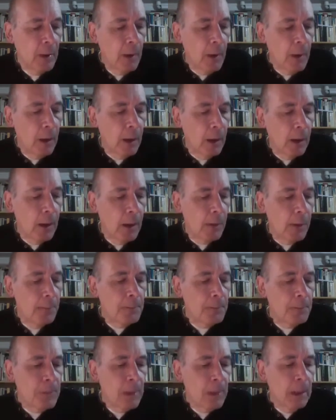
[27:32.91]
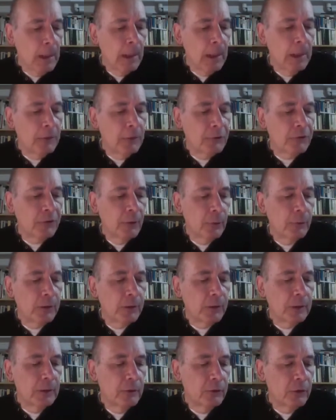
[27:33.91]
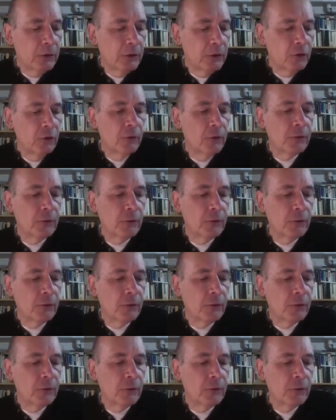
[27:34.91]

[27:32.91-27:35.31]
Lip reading: And so the conditions